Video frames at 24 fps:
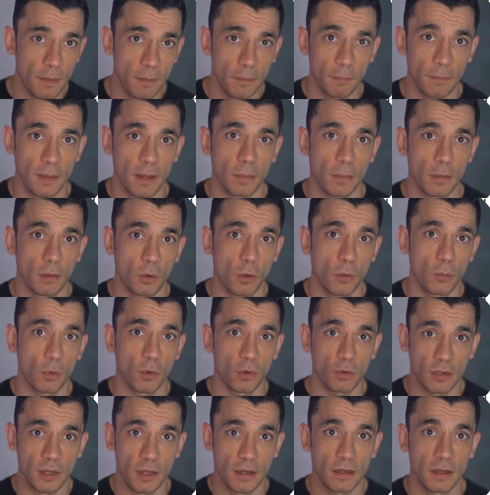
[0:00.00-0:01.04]
member
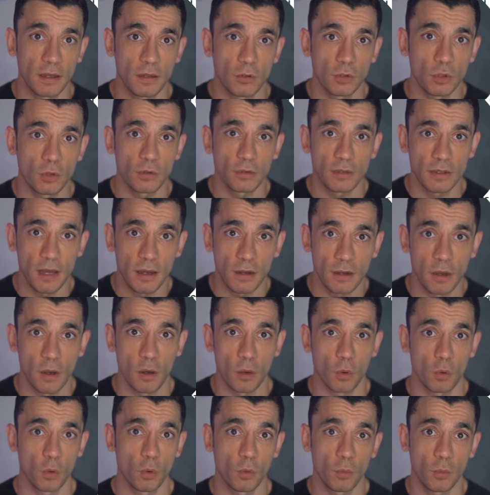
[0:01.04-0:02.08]
onboarding, and content,
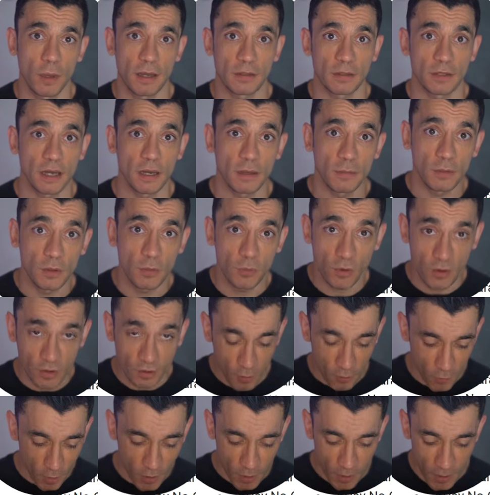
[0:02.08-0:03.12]
all by typing what you
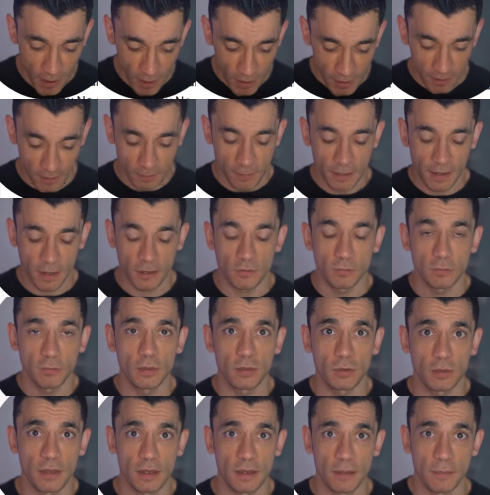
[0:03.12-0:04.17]
want instead of
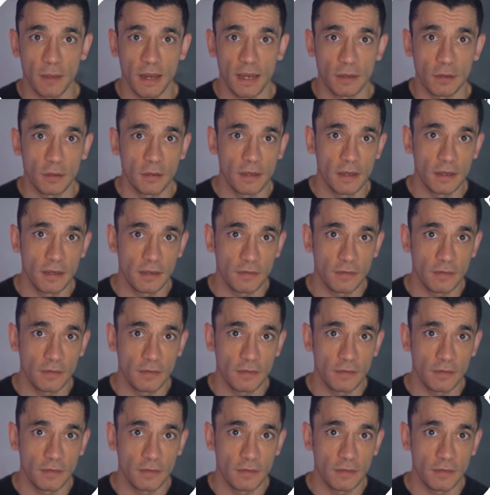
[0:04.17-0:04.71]
building it manually.